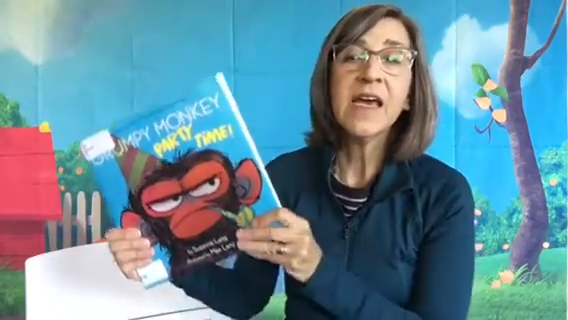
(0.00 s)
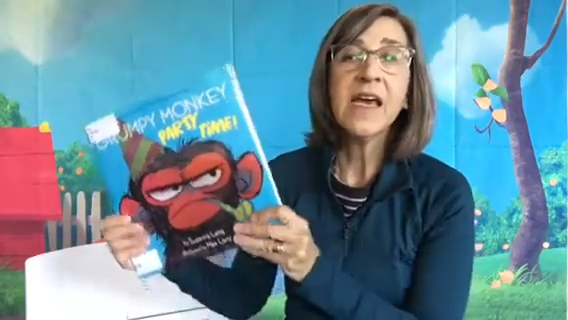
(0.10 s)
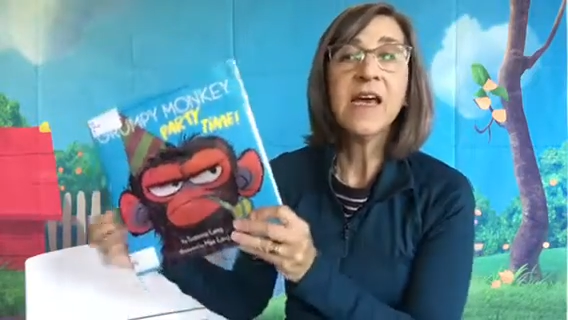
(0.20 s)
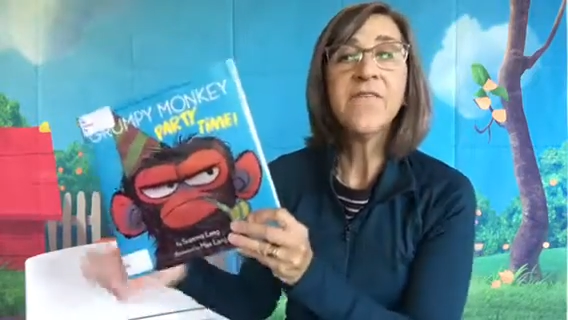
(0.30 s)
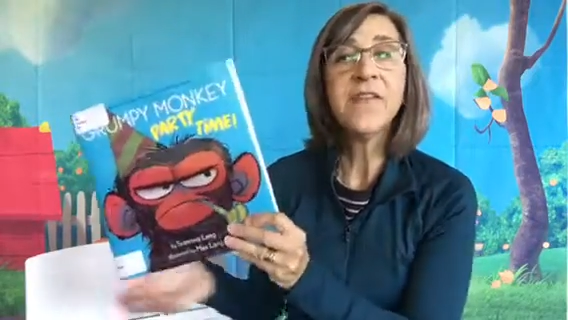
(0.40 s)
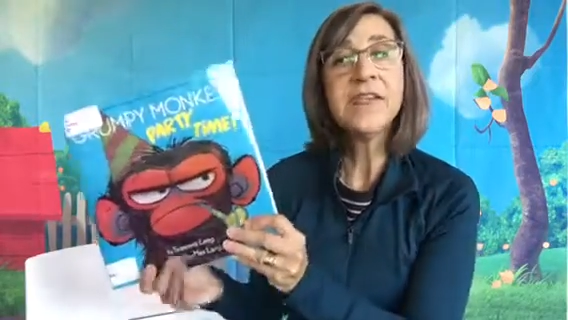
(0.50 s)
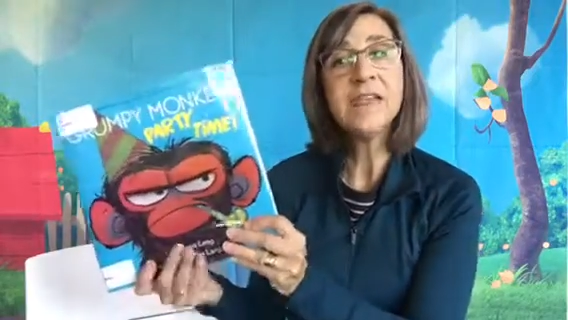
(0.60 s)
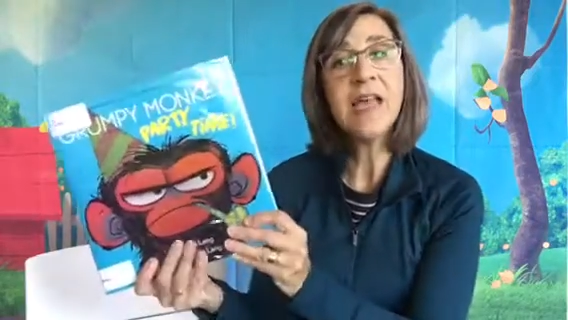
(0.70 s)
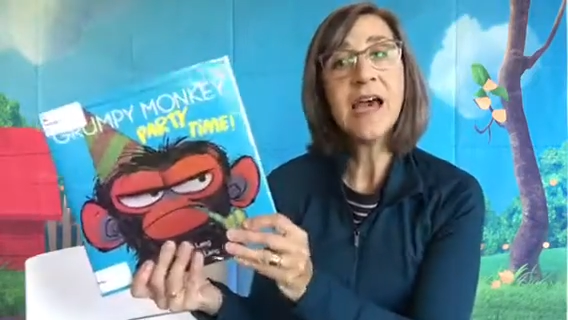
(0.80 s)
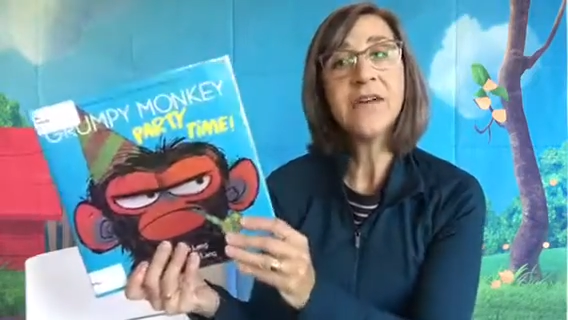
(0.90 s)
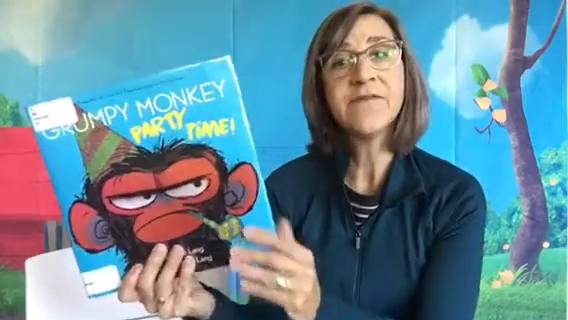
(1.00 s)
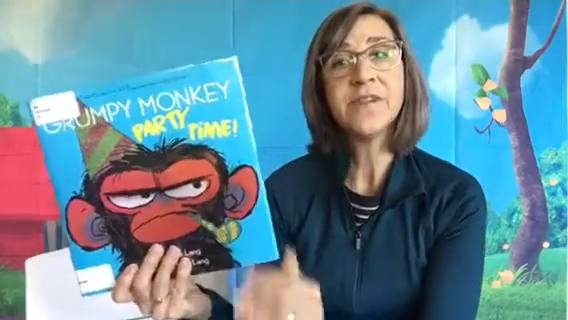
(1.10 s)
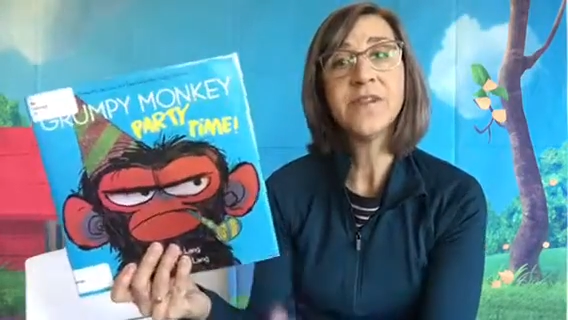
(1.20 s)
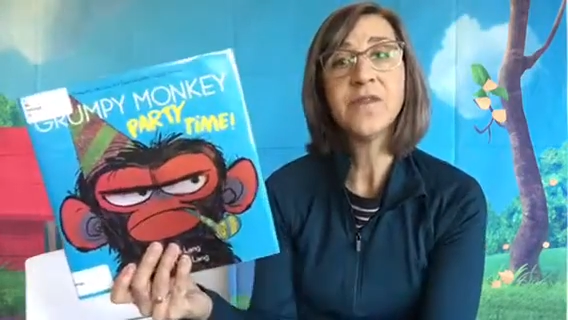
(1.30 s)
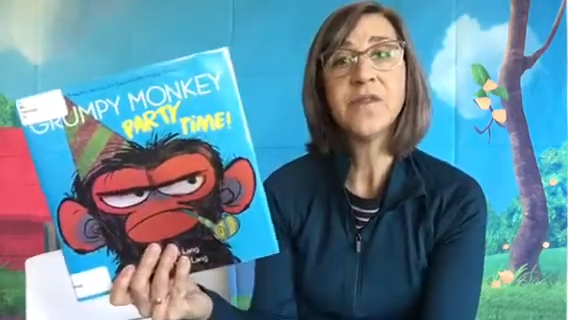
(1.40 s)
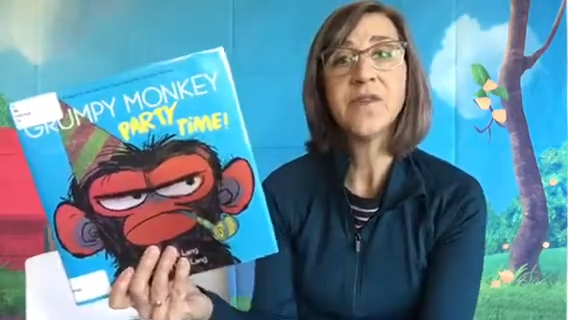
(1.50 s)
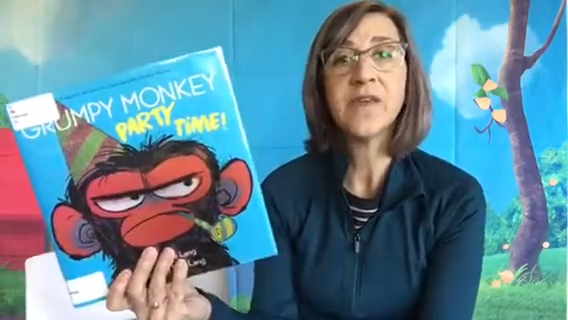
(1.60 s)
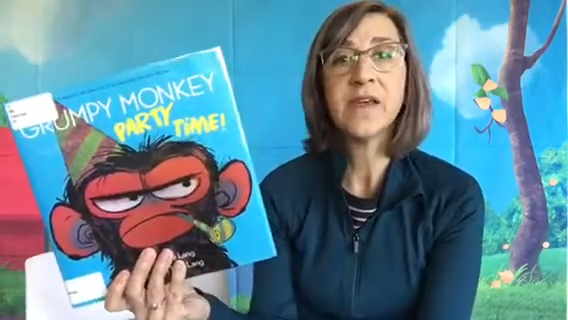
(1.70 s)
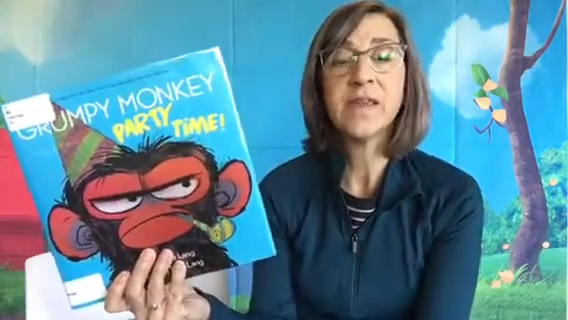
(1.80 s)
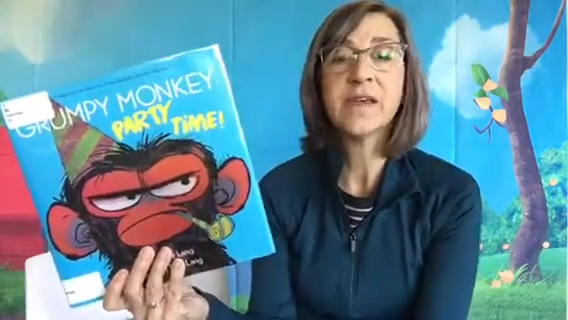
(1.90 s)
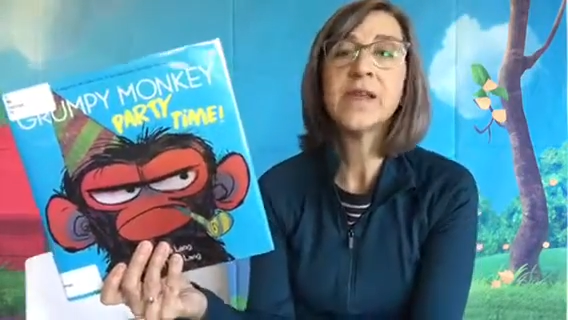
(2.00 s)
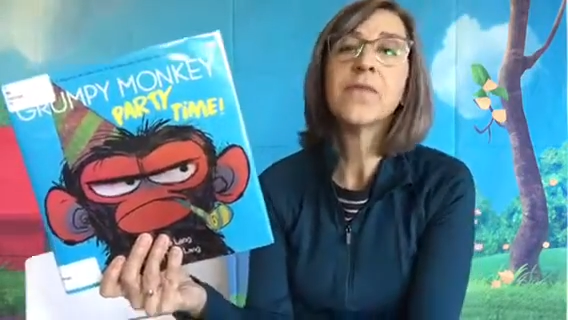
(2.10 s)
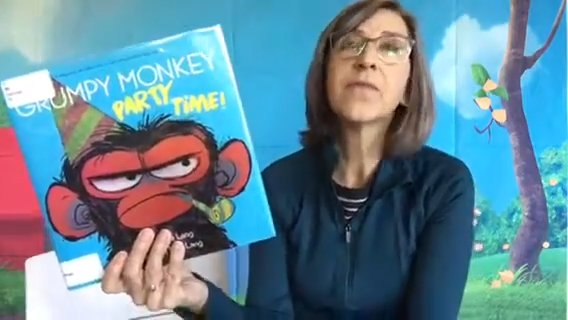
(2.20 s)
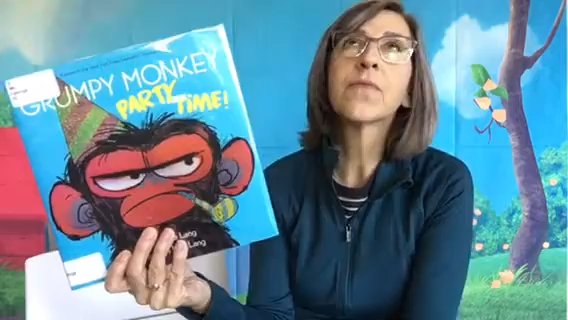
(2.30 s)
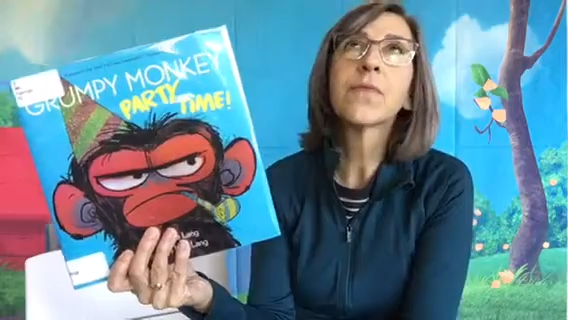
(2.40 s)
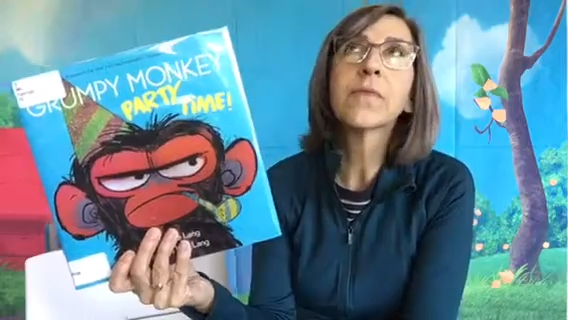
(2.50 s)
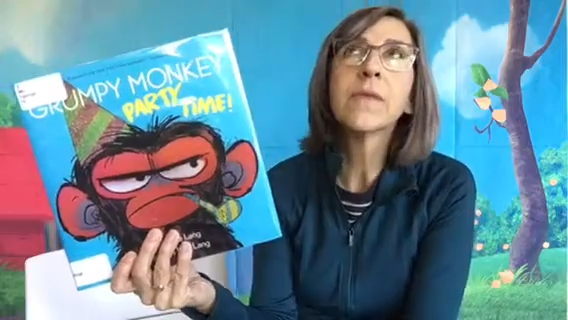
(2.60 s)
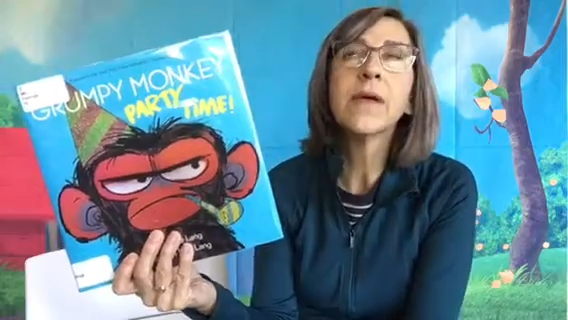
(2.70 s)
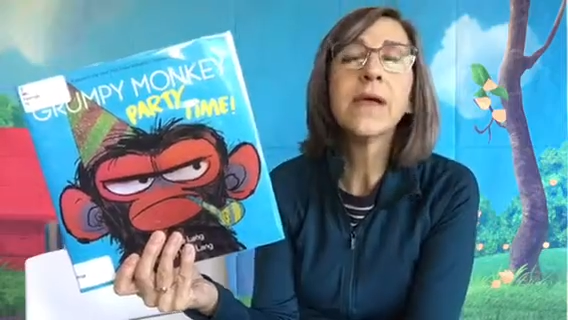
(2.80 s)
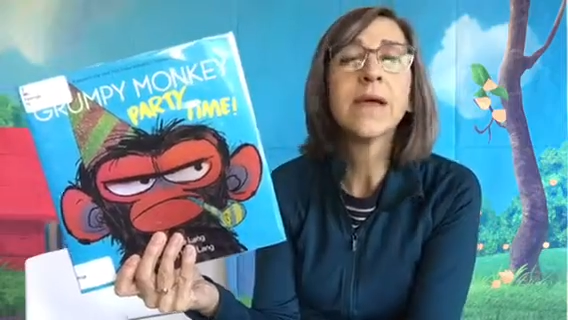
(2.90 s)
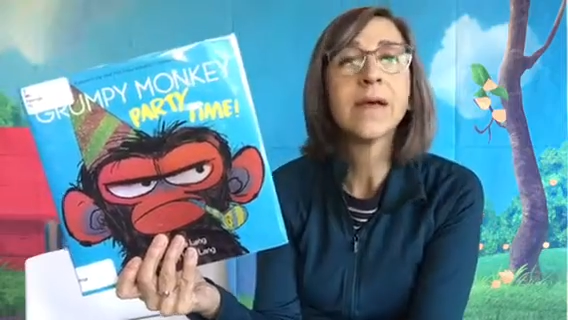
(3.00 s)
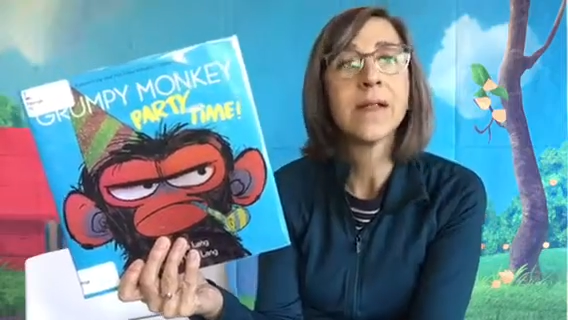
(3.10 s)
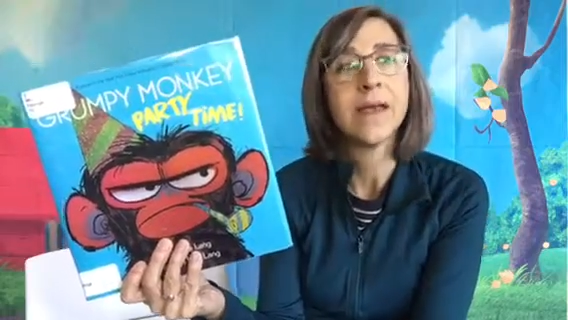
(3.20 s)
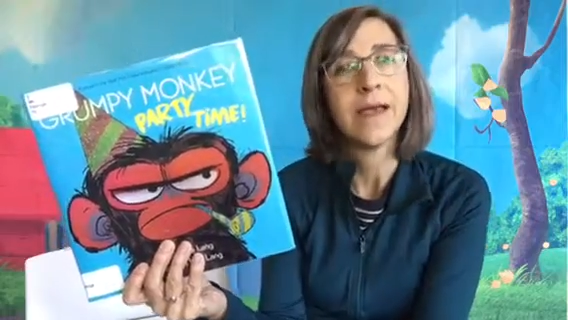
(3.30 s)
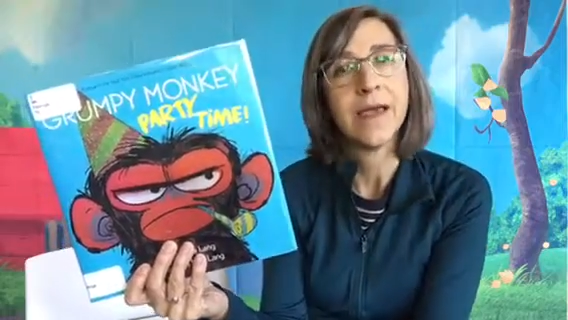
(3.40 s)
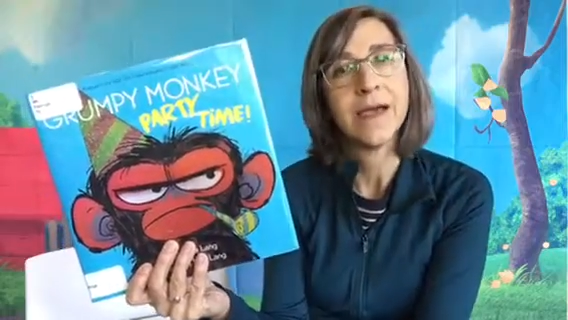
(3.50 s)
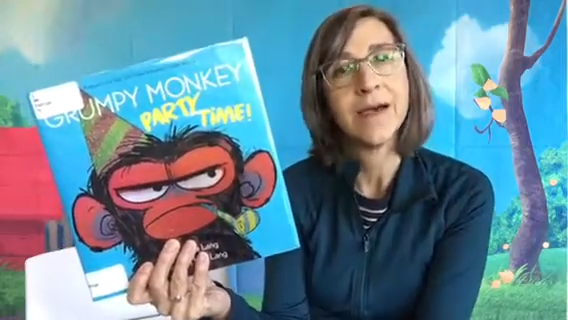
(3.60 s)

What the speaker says: if he didn't have to do the thing that he really